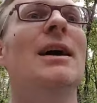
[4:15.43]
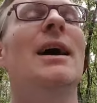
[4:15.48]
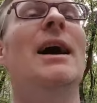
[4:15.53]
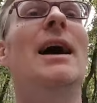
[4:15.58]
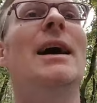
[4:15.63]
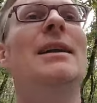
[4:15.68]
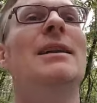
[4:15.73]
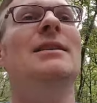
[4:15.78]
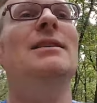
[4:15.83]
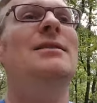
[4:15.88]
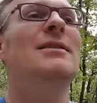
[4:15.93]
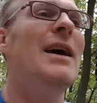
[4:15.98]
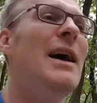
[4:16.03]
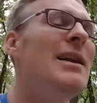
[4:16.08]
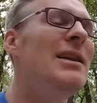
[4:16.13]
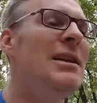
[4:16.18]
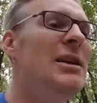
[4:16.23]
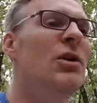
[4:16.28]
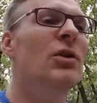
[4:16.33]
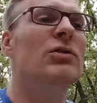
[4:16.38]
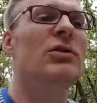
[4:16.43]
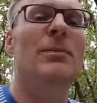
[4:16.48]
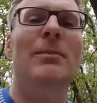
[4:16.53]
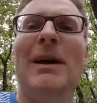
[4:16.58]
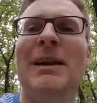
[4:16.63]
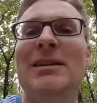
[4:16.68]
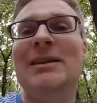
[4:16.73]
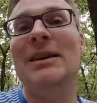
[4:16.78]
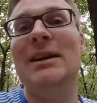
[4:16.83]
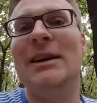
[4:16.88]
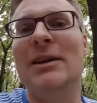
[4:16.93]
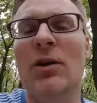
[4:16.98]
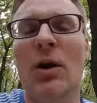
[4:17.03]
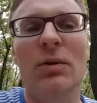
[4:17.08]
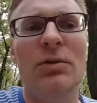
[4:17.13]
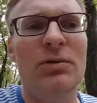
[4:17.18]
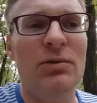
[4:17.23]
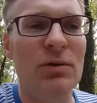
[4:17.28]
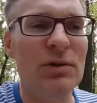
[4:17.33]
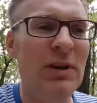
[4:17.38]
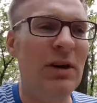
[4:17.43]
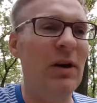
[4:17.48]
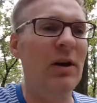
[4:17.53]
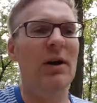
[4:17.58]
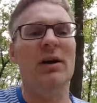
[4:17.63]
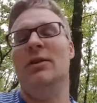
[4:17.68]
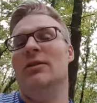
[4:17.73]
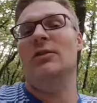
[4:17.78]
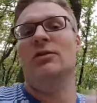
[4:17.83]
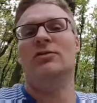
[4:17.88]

And then he automatically goes to the